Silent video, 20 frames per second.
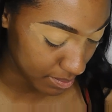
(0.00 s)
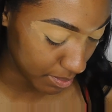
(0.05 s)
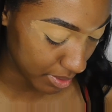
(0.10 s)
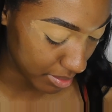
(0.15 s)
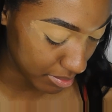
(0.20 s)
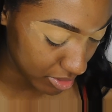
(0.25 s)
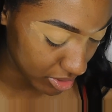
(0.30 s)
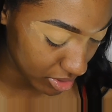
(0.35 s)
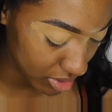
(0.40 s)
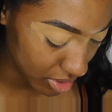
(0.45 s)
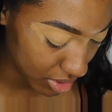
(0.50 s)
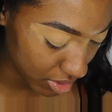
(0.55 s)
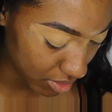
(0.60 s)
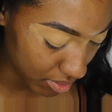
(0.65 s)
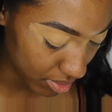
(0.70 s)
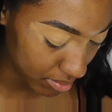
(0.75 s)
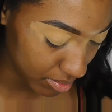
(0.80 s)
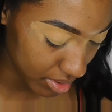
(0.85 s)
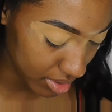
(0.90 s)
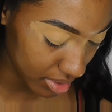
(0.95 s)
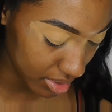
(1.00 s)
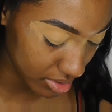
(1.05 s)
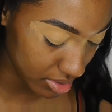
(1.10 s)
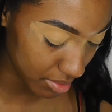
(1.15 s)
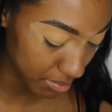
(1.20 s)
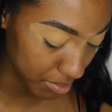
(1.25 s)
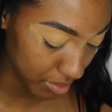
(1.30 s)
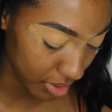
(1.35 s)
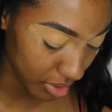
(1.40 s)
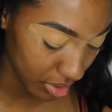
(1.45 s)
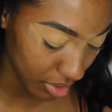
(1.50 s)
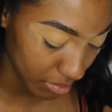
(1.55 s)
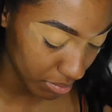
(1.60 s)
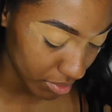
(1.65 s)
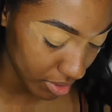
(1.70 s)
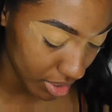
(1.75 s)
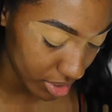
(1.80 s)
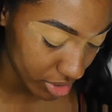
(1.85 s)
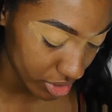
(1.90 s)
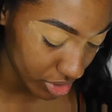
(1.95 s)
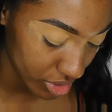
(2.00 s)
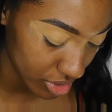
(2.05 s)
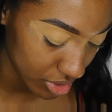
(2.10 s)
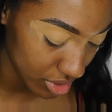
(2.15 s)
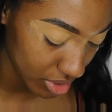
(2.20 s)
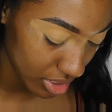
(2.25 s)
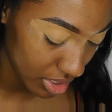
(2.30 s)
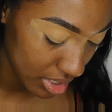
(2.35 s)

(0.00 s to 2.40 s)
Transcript: but I'm just going to go in with it. It's a blending brush.